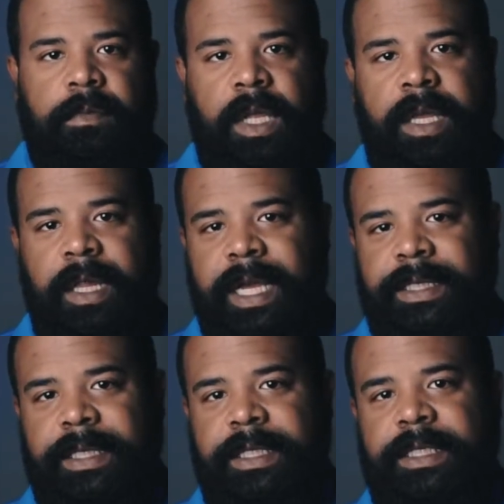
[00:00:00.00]
And like I
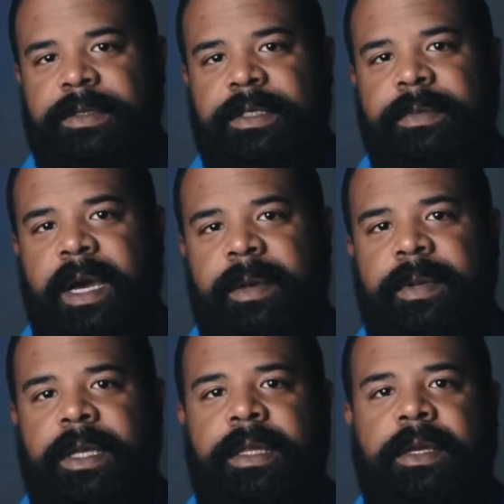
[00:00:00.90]
said, this is just my
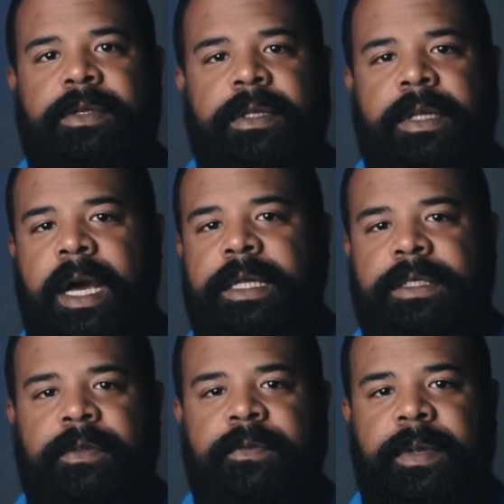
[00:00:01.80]
opinion. There's lots
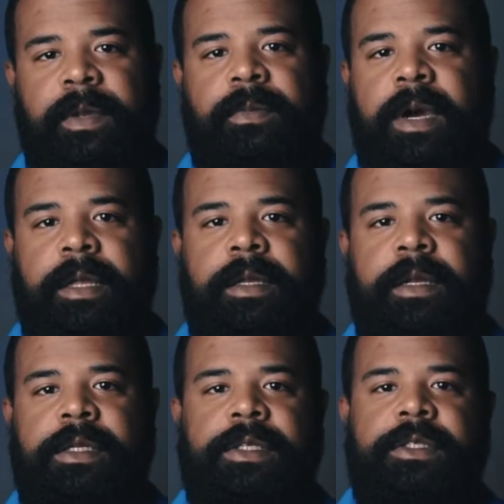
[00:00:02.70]
of people out there
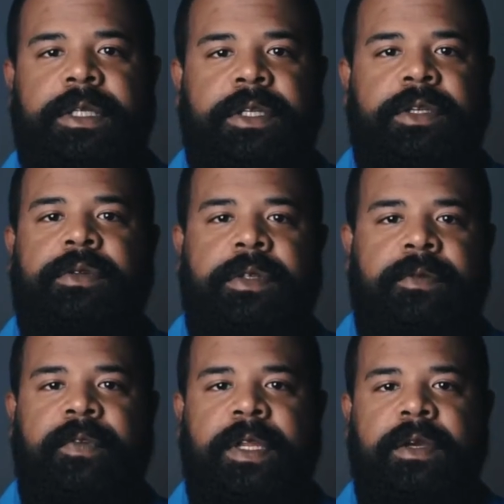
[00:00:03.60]
that you see YouTube
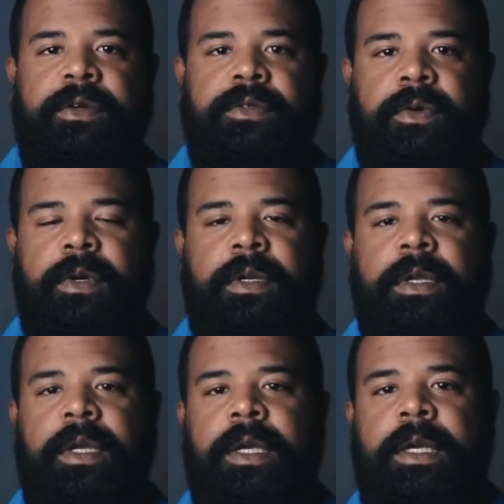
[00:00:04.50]
videos on
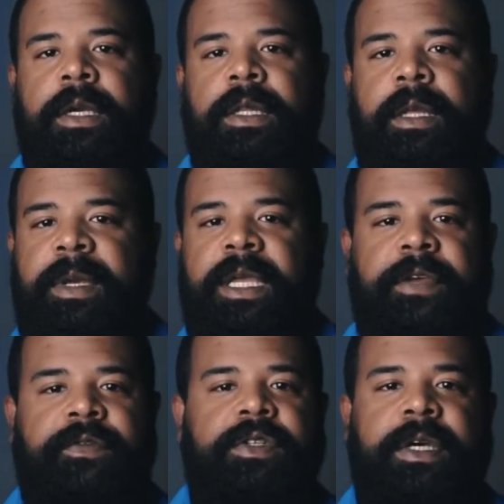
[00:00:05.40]
that may
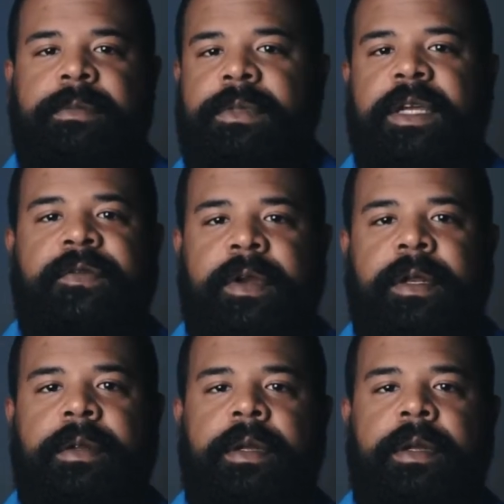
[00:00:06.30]
give you something different.